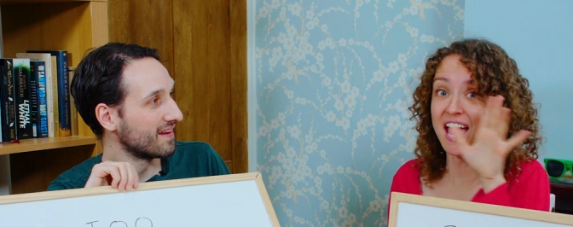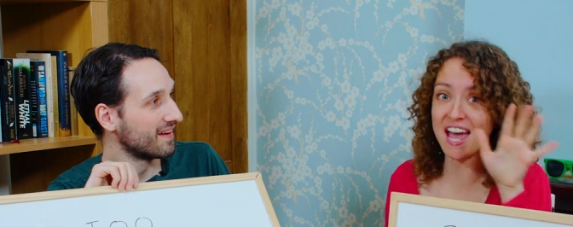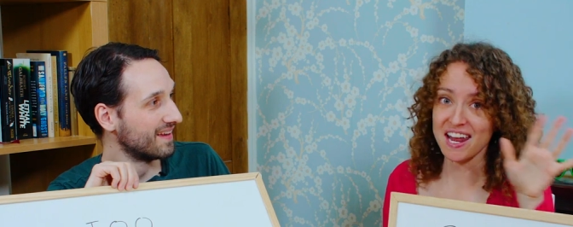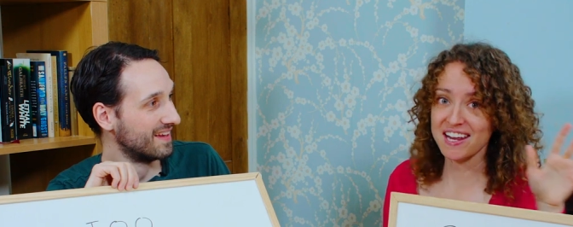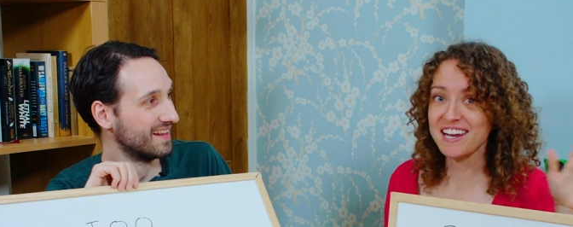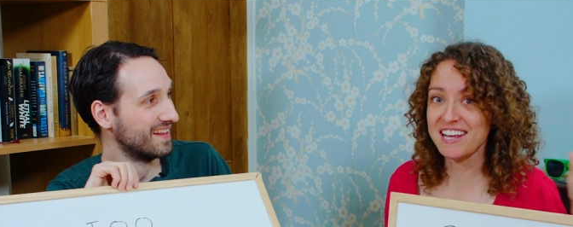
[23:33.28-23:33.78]

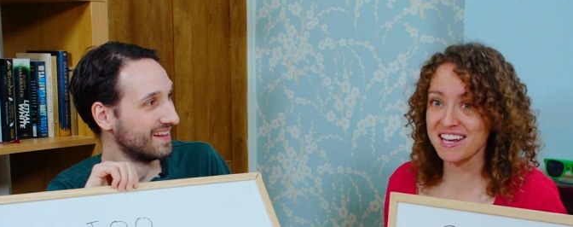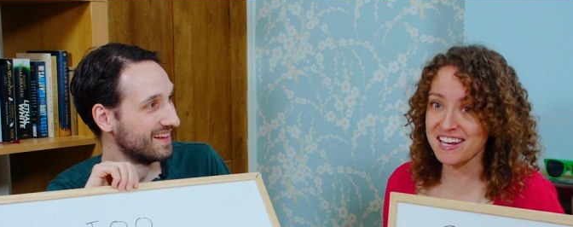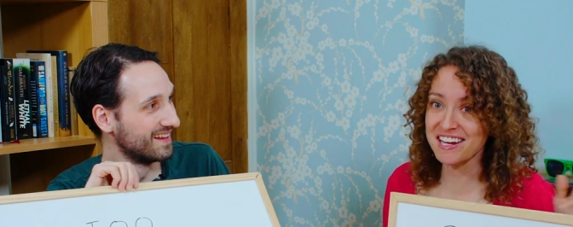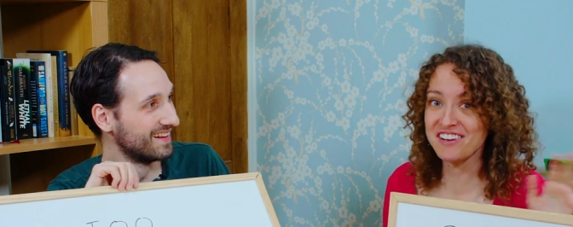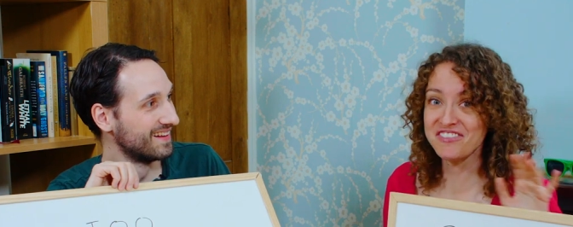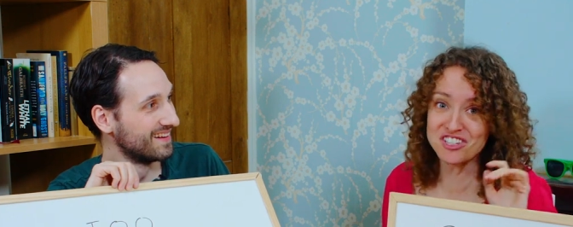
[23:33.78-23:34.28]
Speaker 1: edit
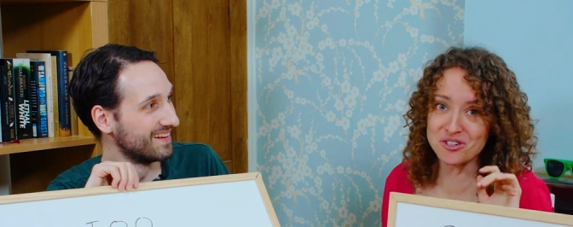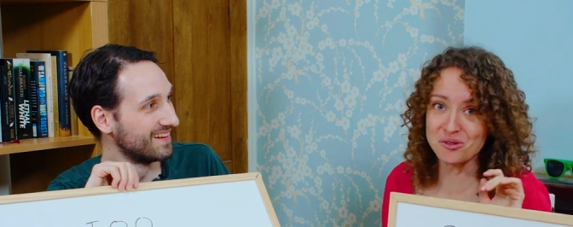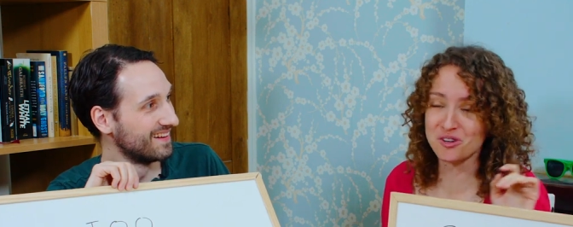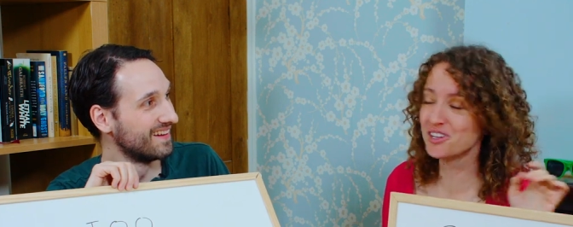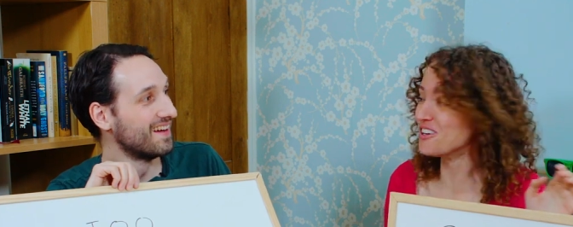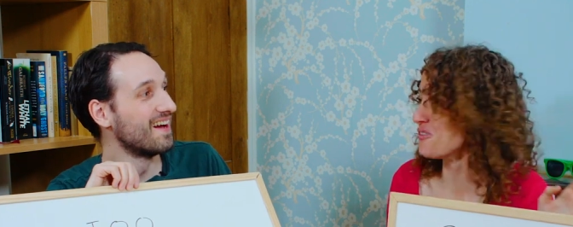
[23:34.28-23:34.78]
in a
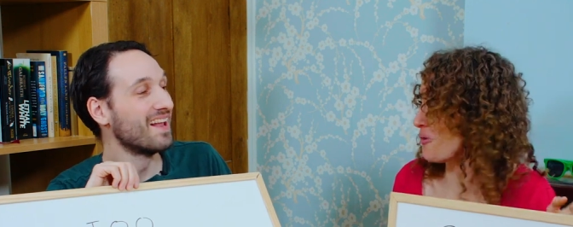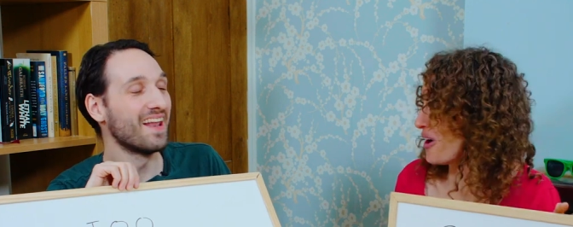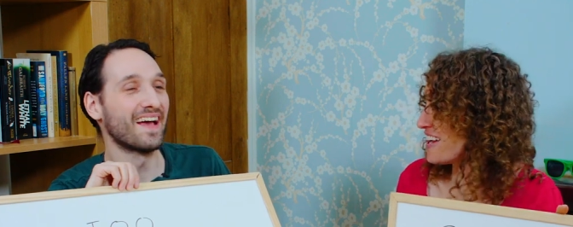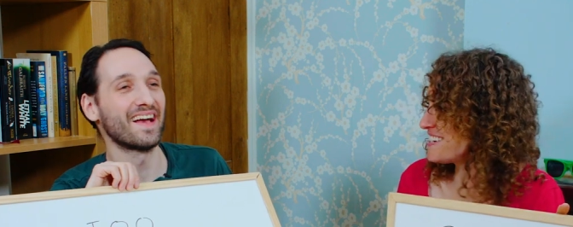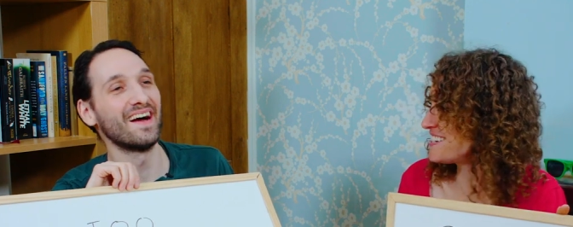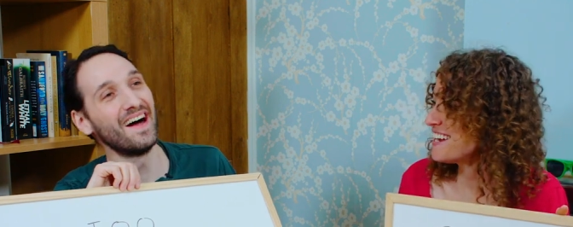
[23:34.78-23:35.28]
visual of
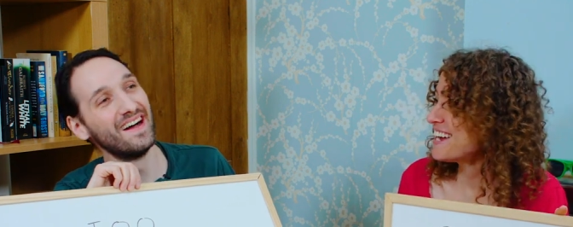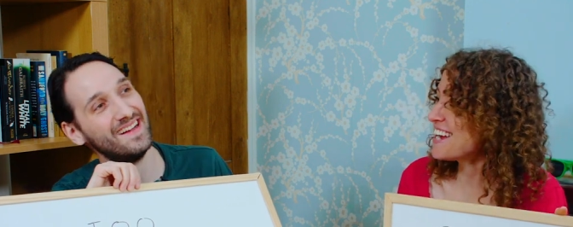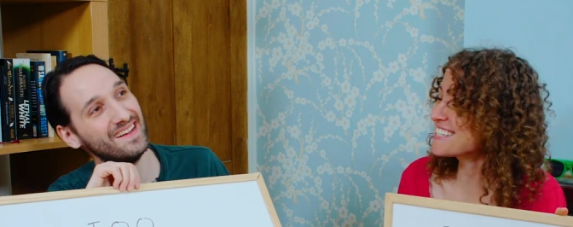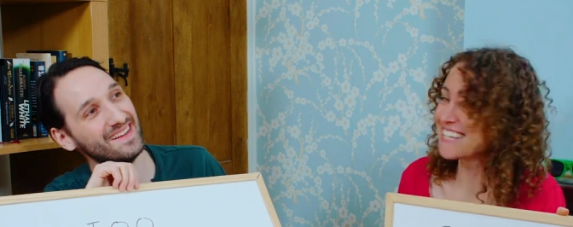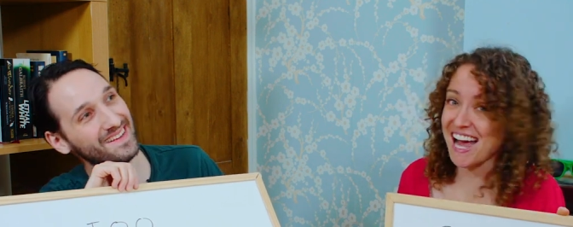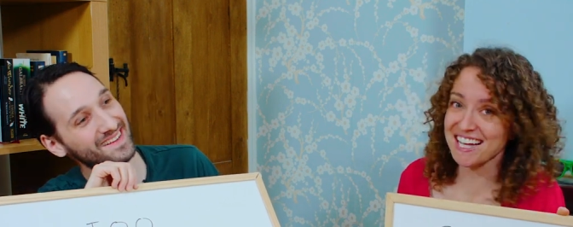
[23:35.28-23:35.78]
what uh,
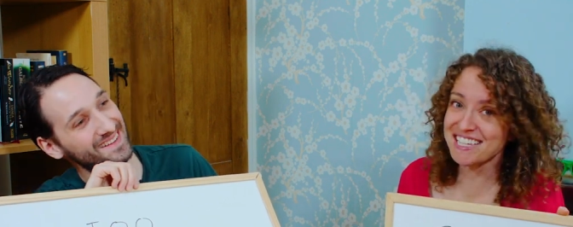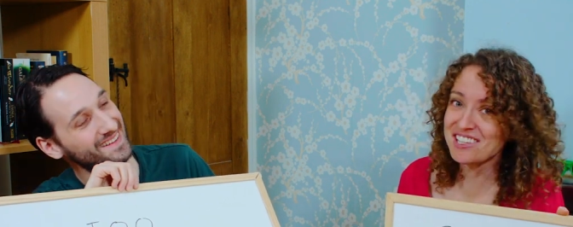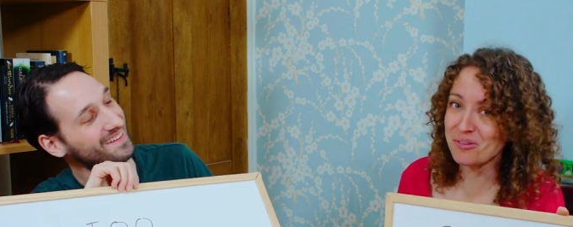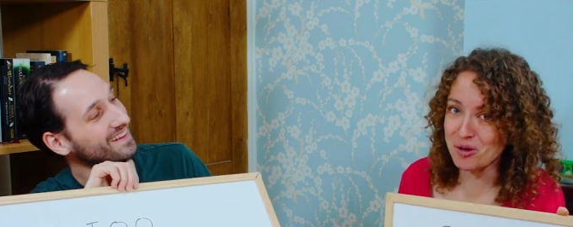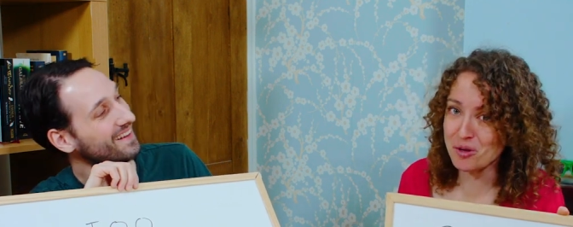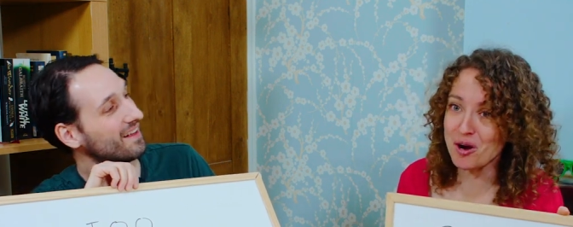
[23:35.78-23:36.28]
exactly
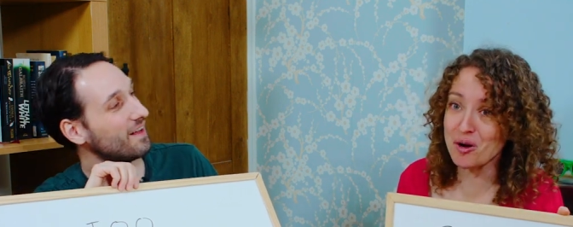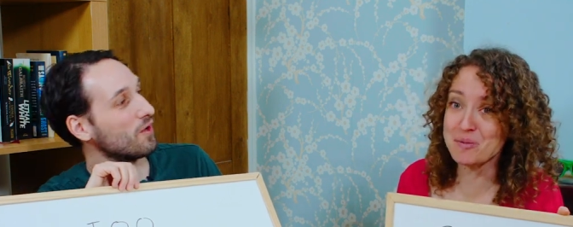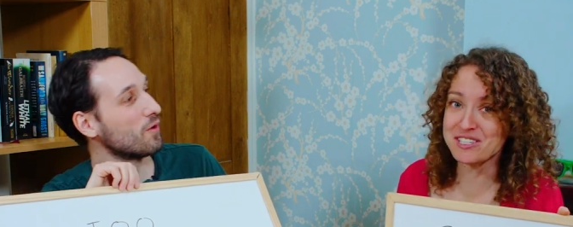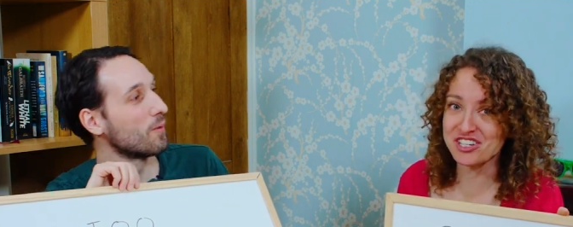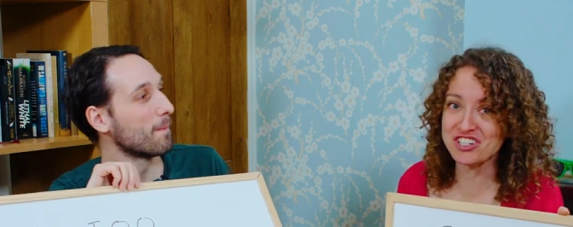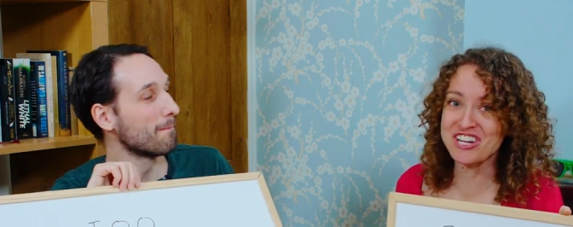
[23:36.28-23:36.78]
the wheelbarrow
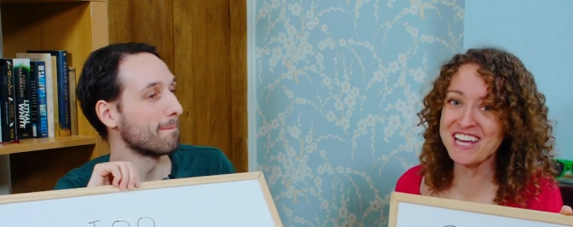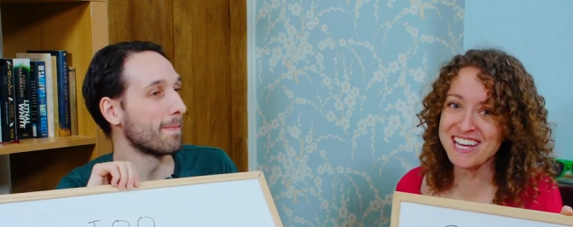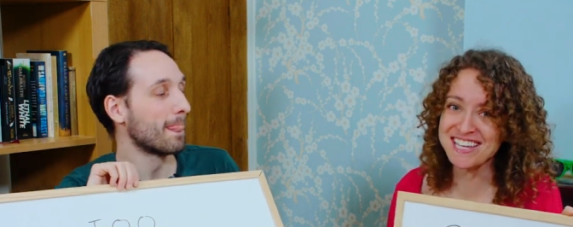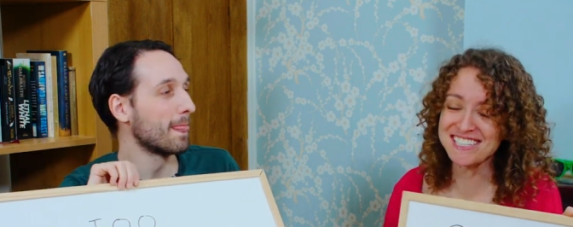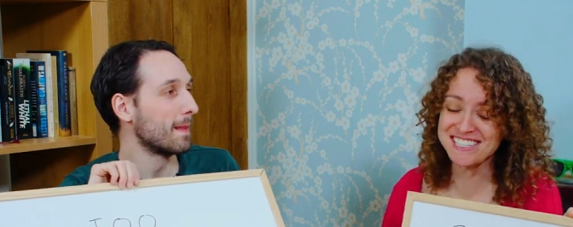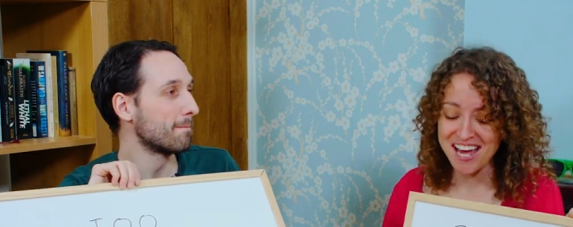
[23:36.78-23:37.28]
position is.